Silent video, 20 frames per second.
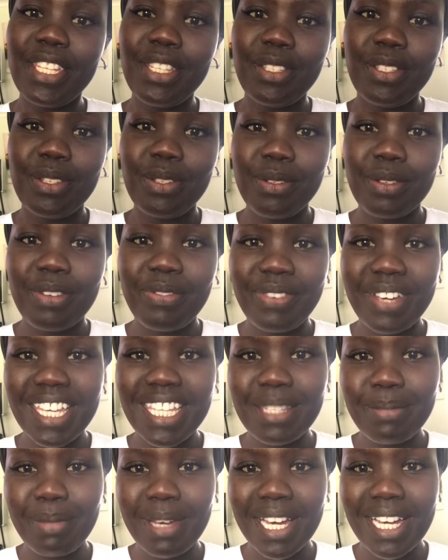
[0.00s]
do a face
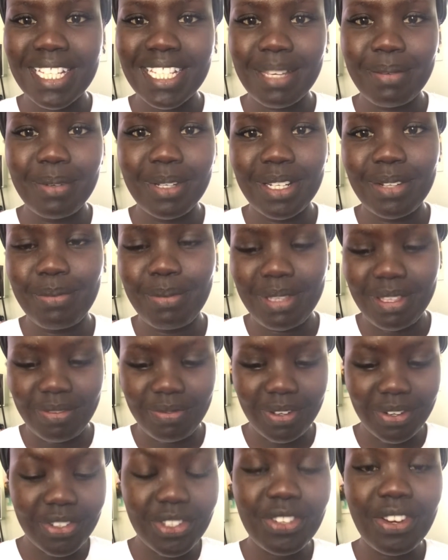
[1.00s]
mask. I'm going to be
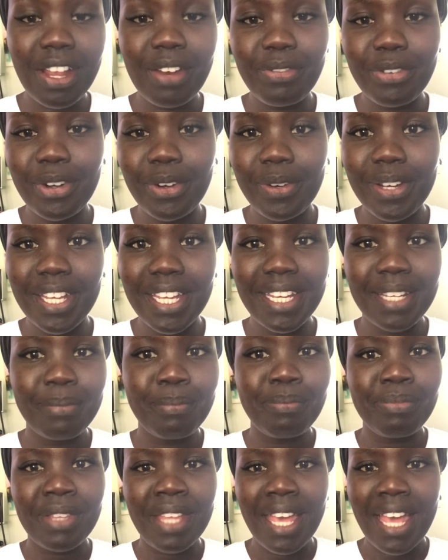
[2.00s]
very straightforward.
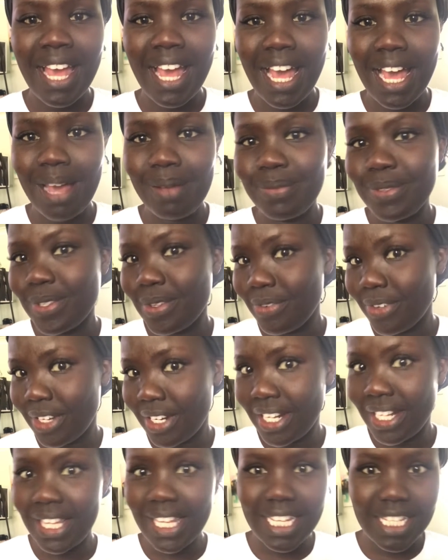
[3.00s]
So I've got a
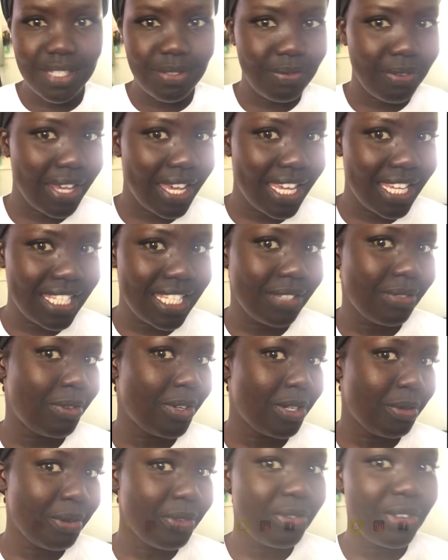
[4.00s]
cleansed face. I've washed
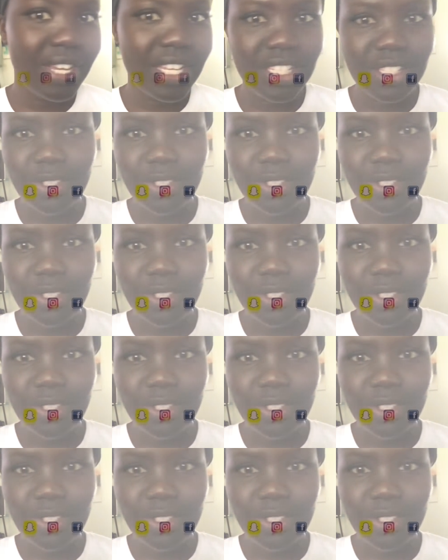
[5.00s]
my face.